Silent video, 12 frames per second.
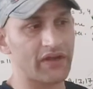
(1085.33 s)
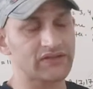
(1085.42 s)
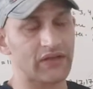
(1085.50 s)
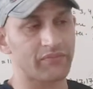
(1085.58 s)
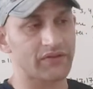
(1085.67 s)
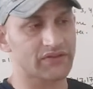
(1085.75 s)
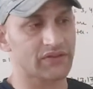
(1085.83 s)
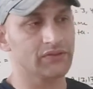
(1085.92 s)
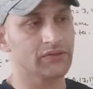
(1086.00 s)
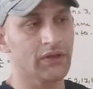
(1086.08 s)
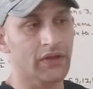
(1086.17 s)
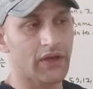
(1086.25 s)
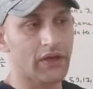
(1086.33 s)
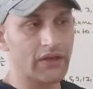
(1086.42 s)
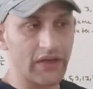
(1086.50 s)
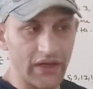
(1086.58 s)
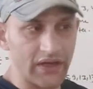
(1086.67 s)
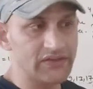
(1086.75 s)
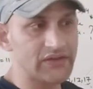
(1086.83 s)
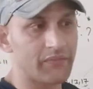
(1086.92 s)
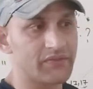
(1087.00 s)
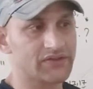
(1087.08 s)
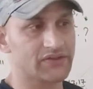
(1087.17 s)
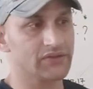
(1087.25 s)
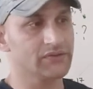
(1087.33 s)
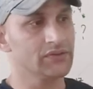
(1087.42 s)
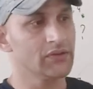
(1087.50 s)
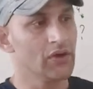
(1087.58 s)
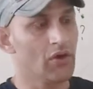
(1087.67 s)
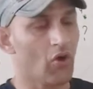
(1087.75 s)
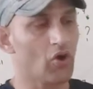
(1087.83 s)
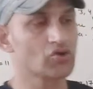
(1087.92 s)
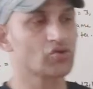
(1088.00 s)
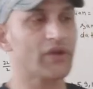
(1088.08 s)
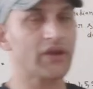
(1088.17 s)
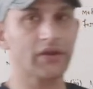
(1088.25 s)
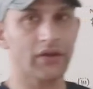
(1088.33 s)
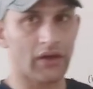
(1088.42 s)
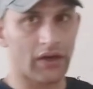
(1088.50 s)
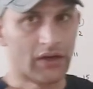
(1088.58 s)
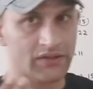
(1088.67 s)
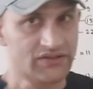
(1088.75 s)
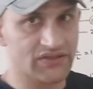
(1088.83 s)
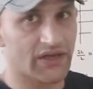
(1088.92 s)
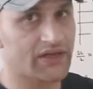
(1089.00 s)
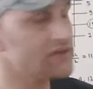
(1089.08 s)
examination, in GATE examination, also in GR